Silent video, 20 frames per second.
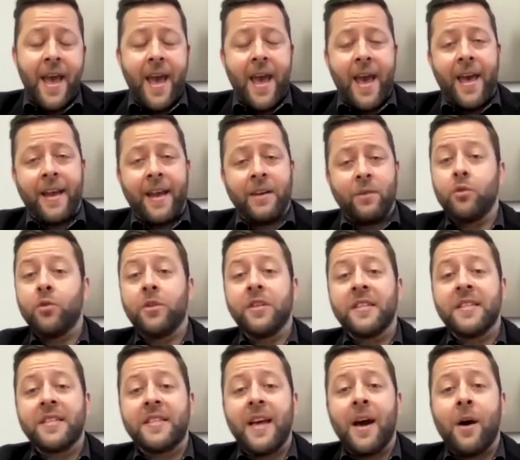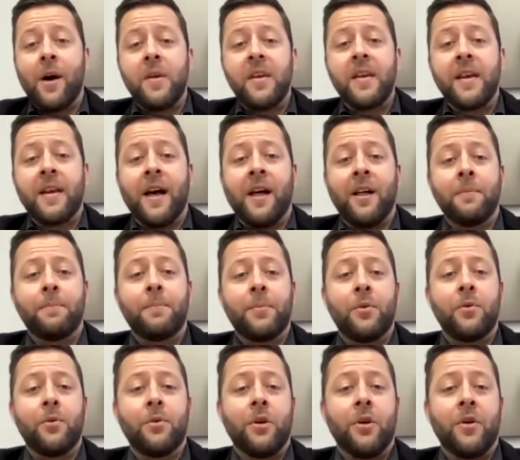And you can see how we can help
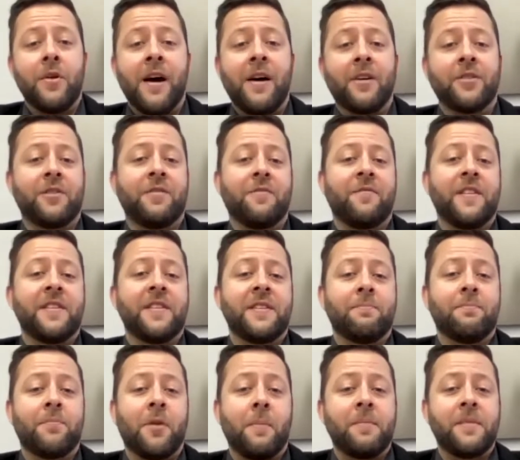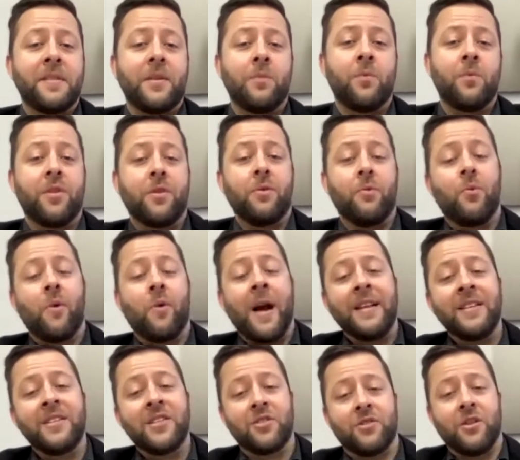you learn how to invest in property with the
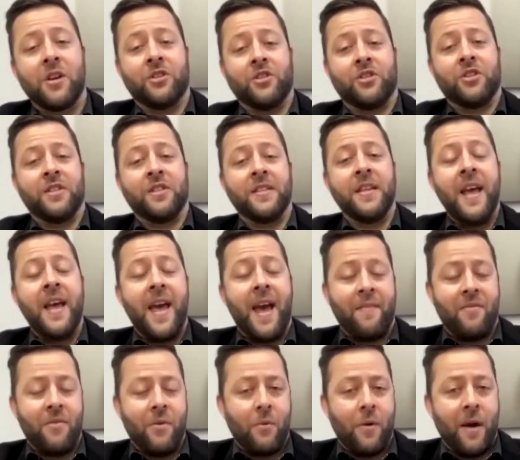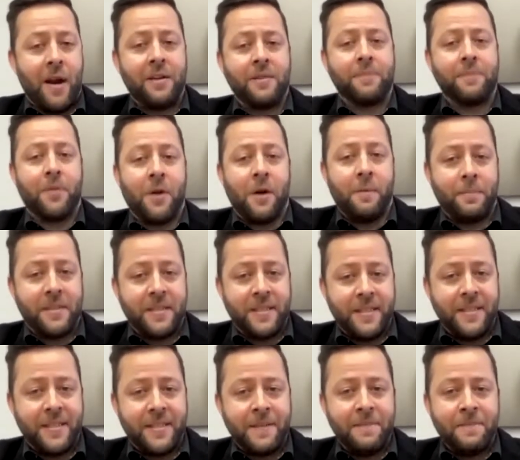right structures and the right
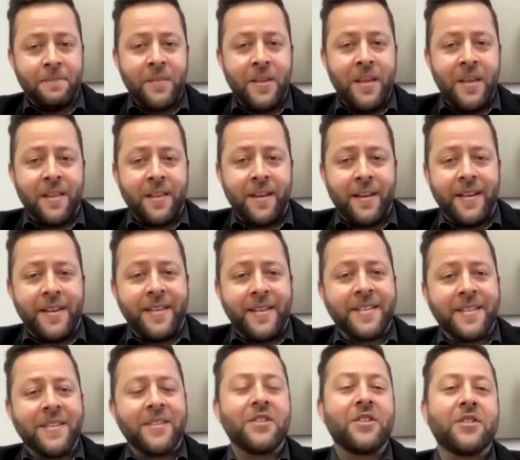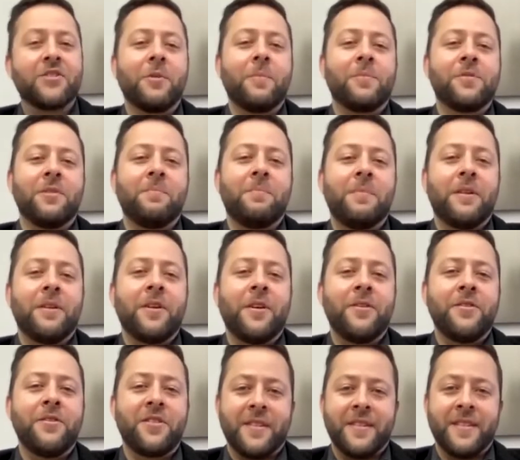properties. The link is in the description
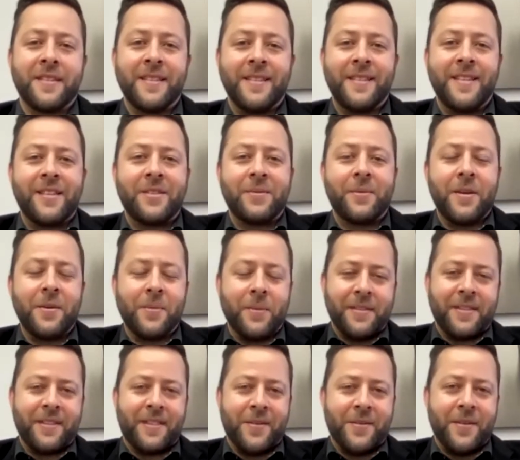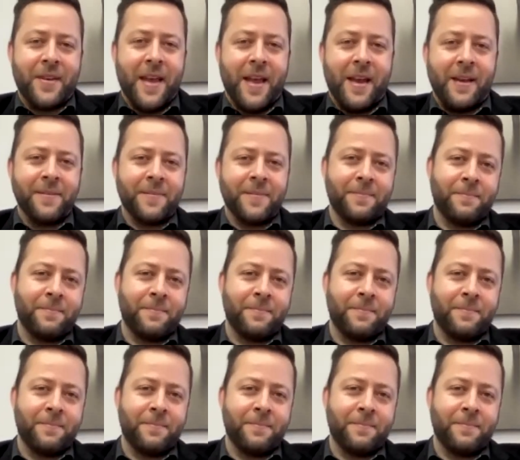below. So until next week, we'll see you again.